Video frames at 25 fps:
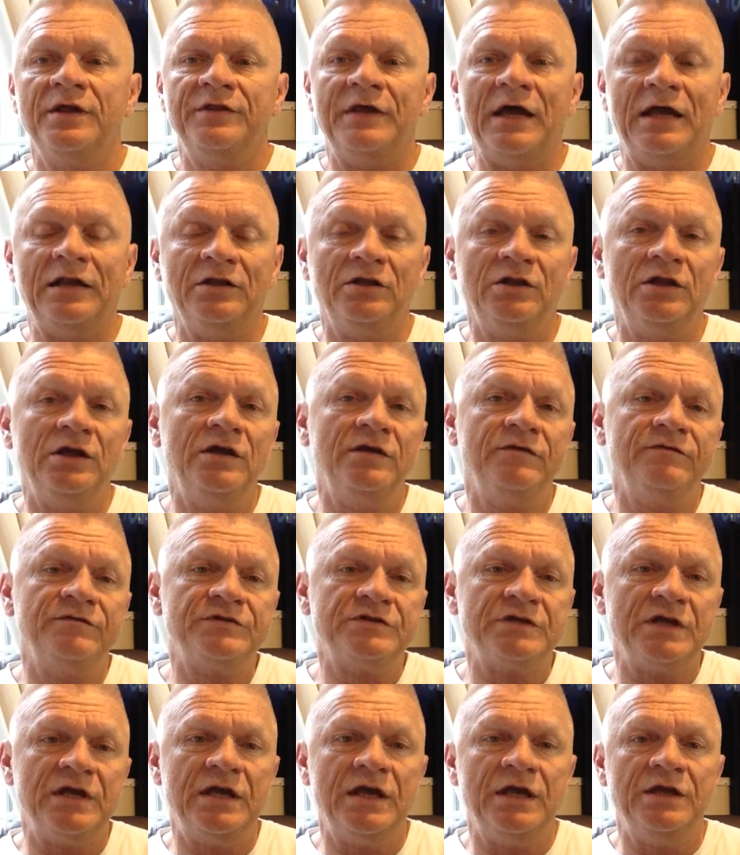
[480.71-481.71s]
that
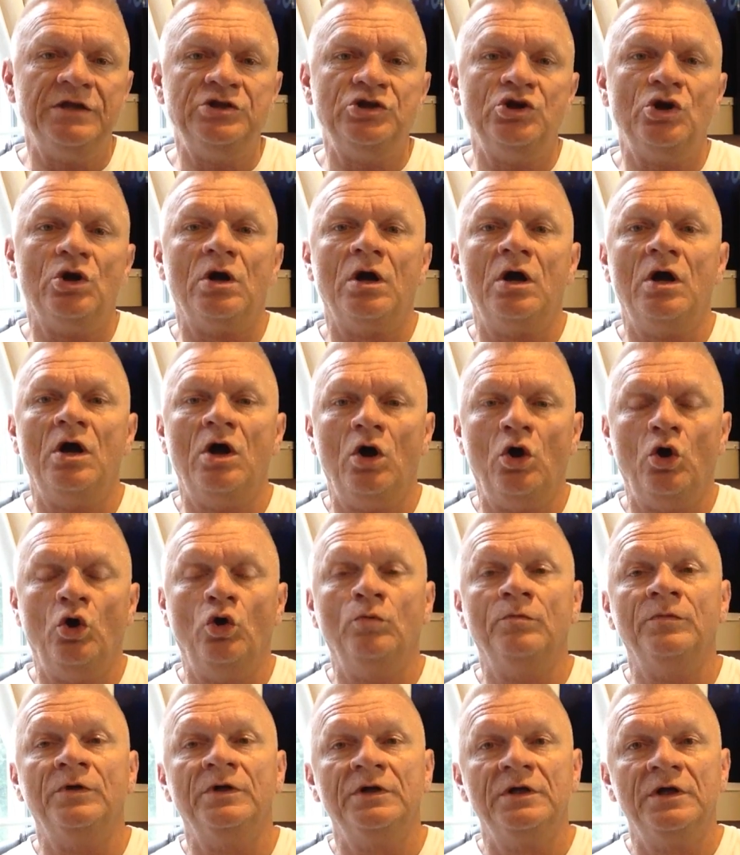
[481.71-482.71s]
lives in your
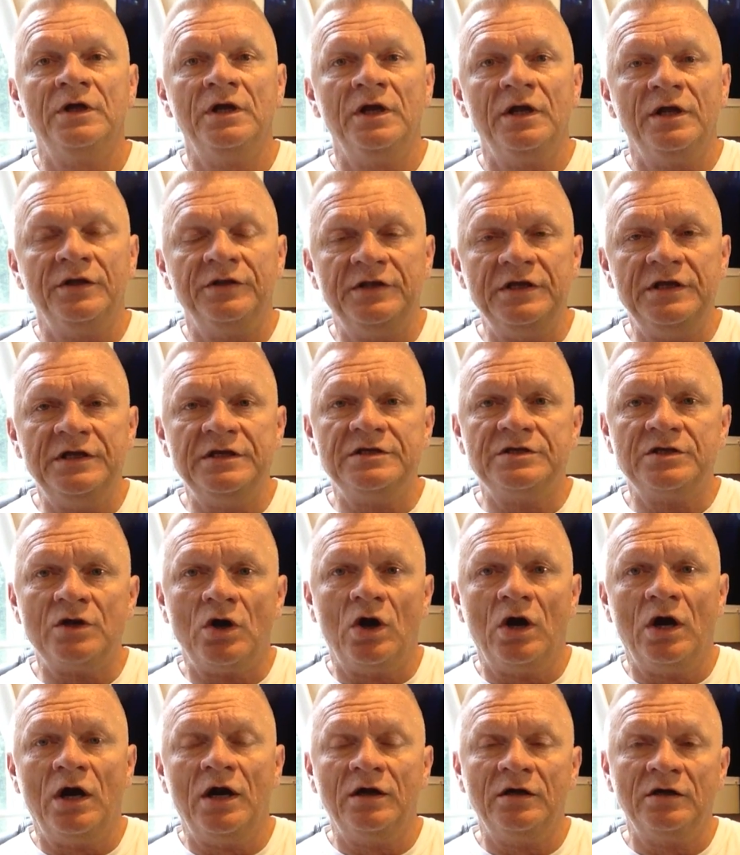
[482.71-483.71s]
home. These
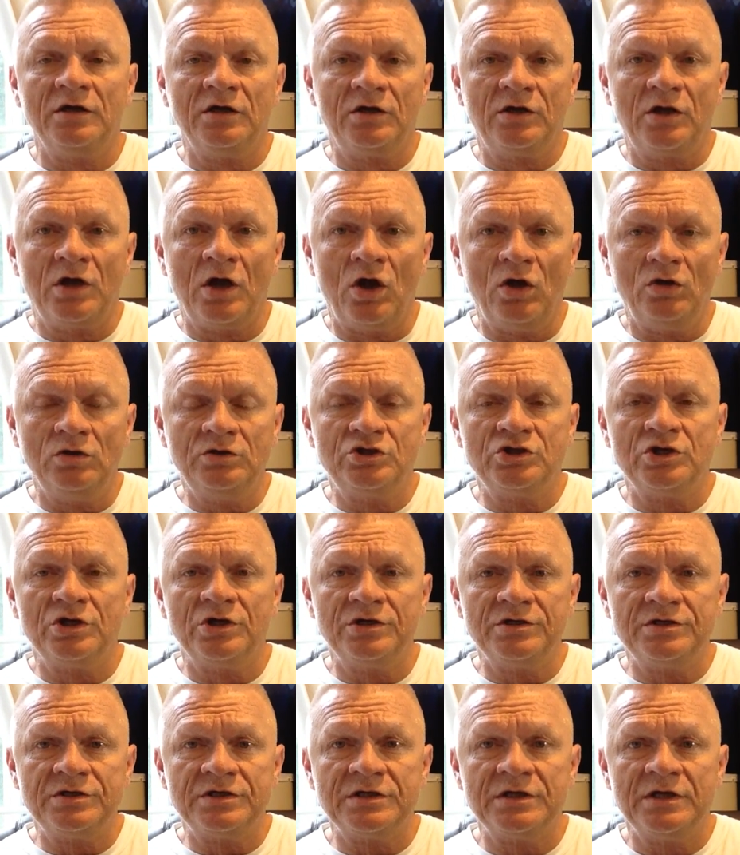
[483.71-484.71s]
are
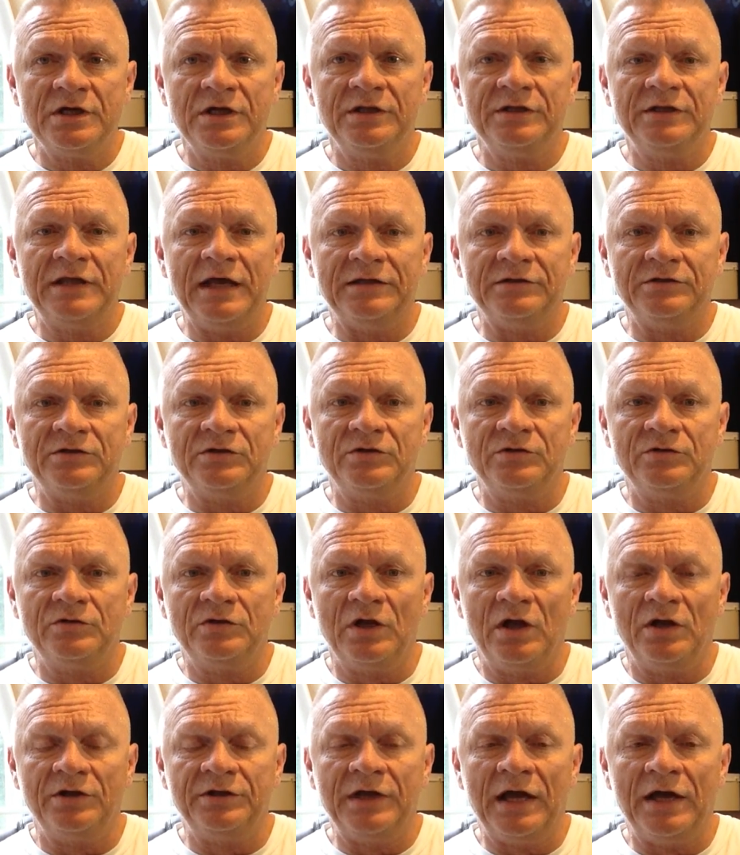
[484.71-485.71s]
cultures that
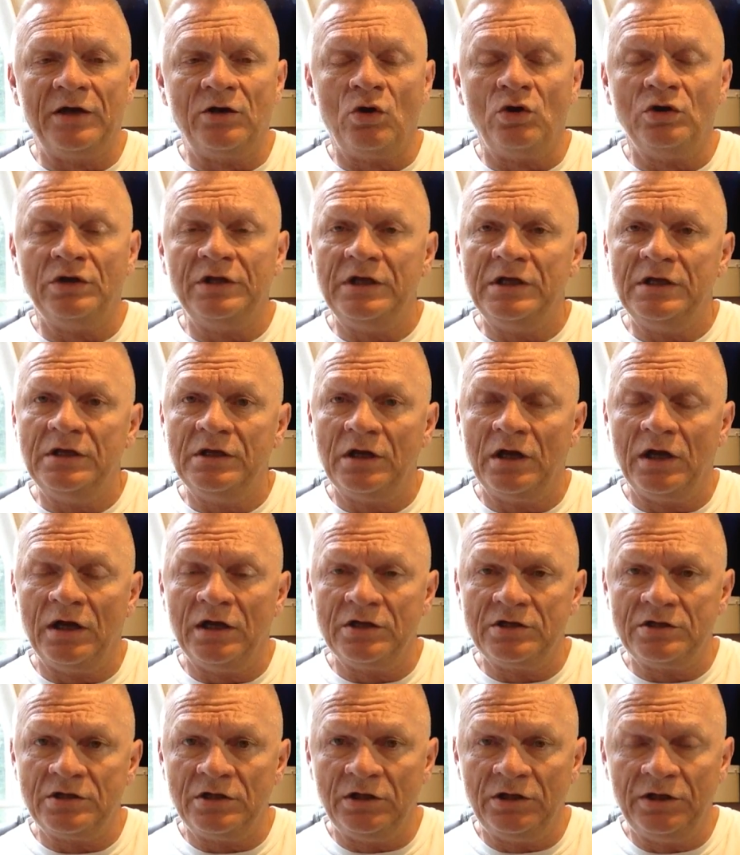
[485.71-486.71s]
not only
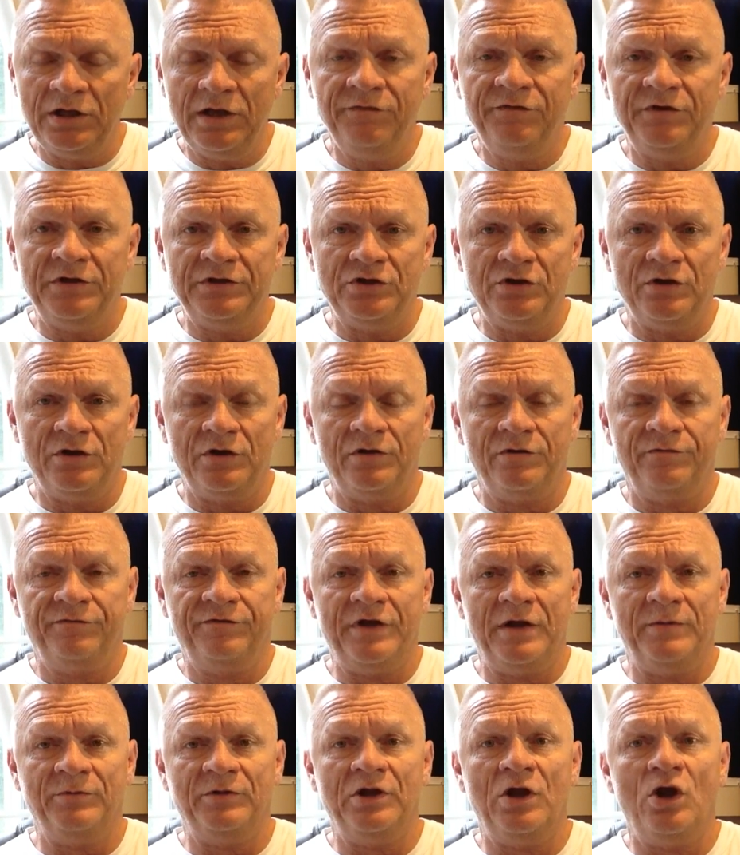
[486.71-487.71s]
live in your
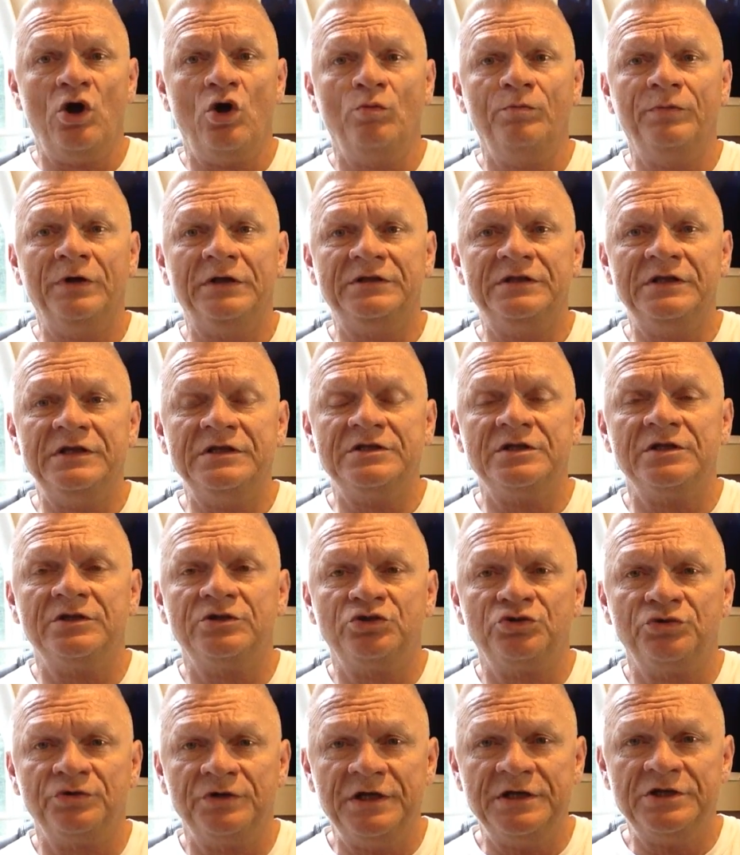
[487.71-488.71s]
family home, but these are
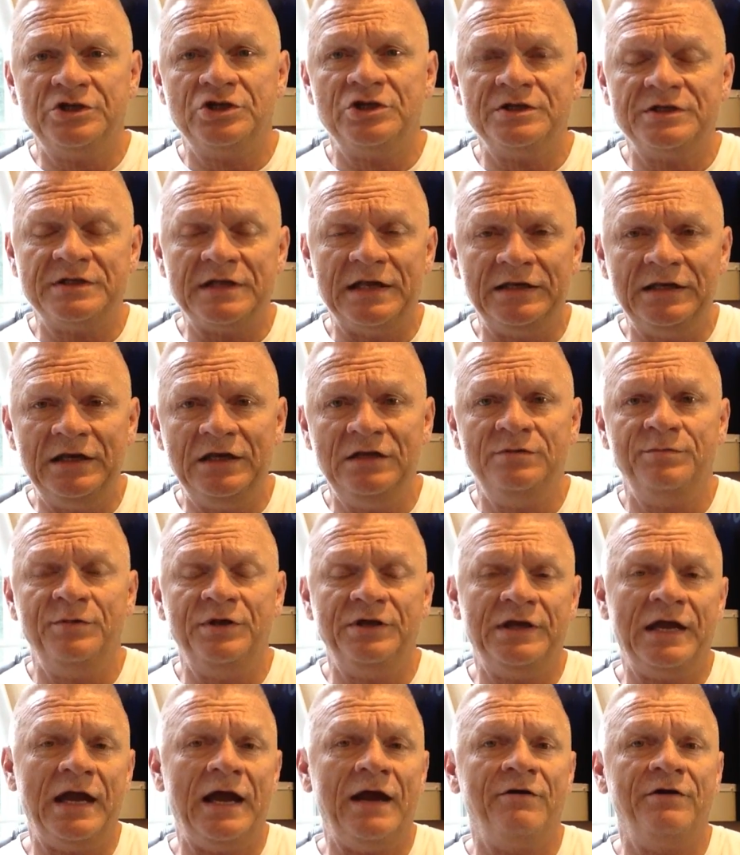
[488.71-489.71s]
traditions that need to be
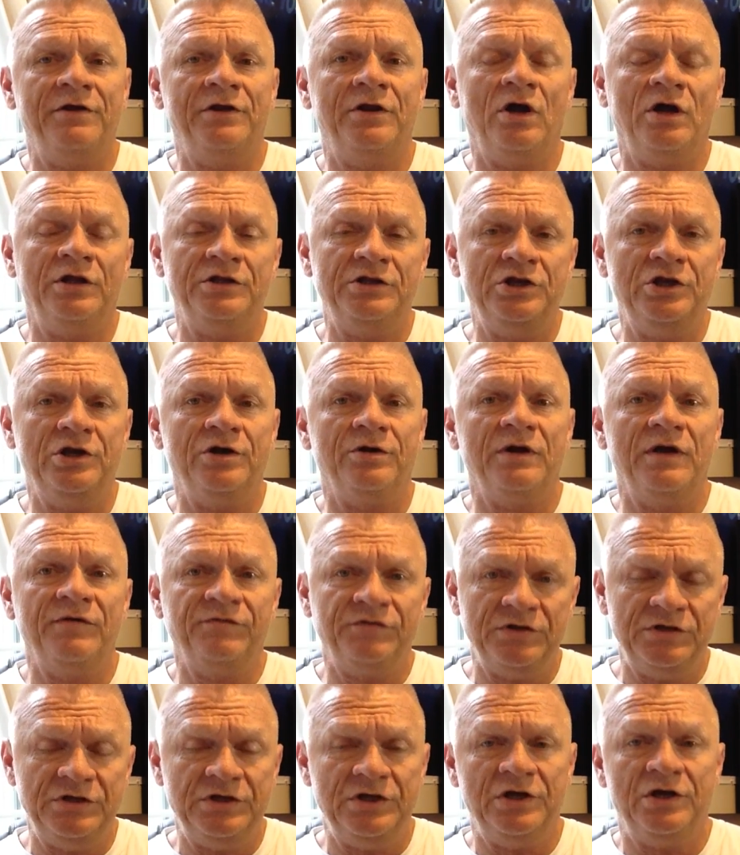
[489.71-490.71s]
carried on year
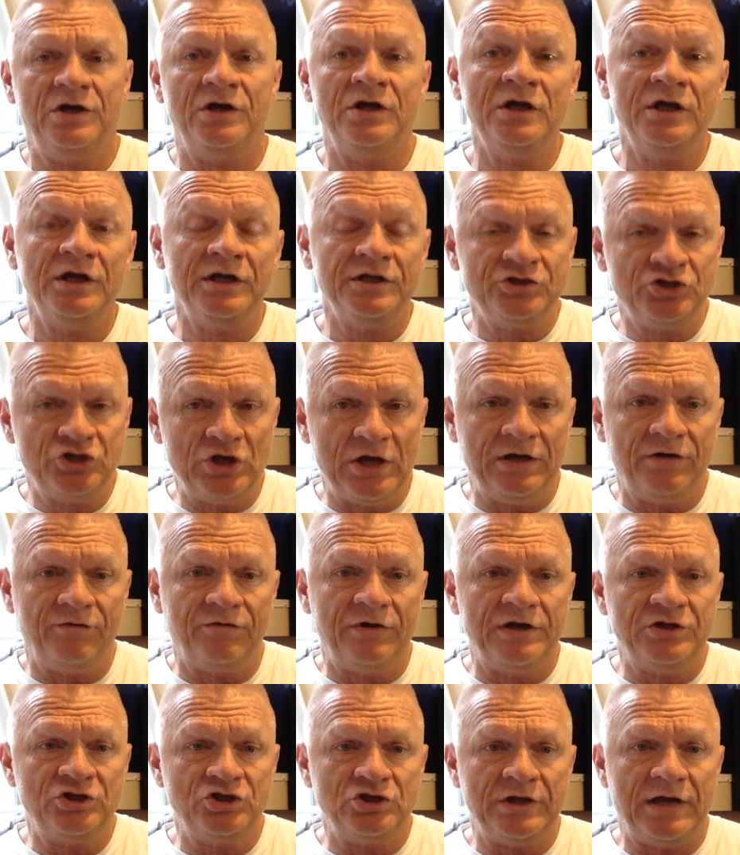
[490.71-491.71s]
after year,
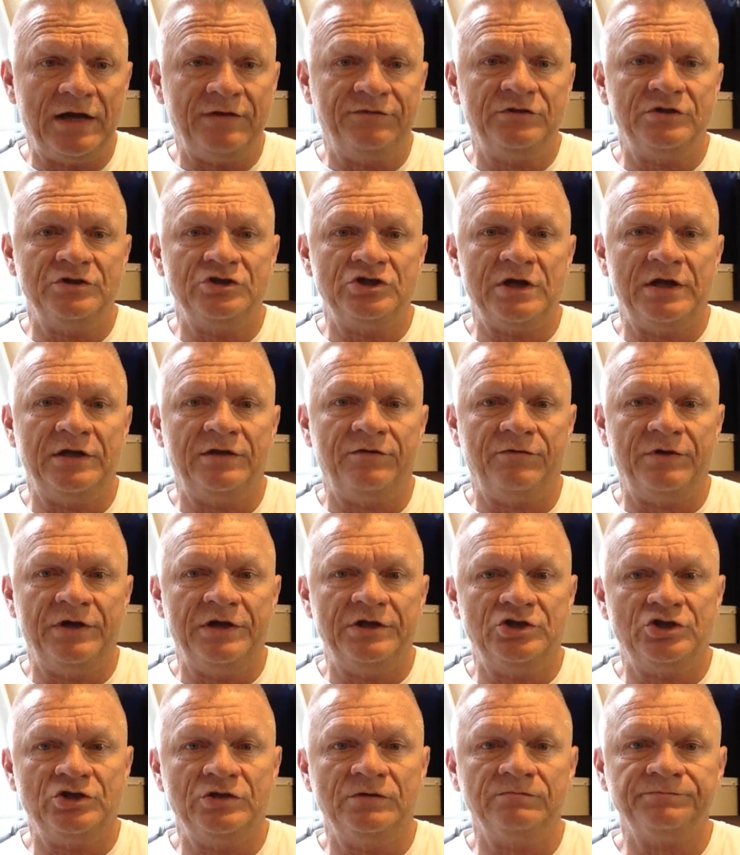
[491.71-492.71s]
generation after
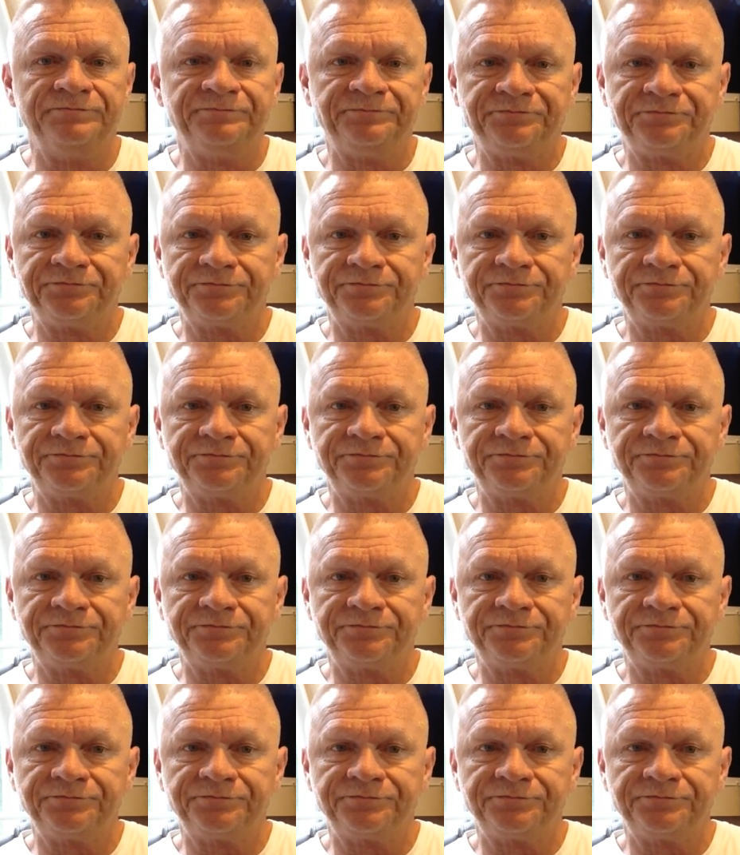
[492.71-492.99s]
generation.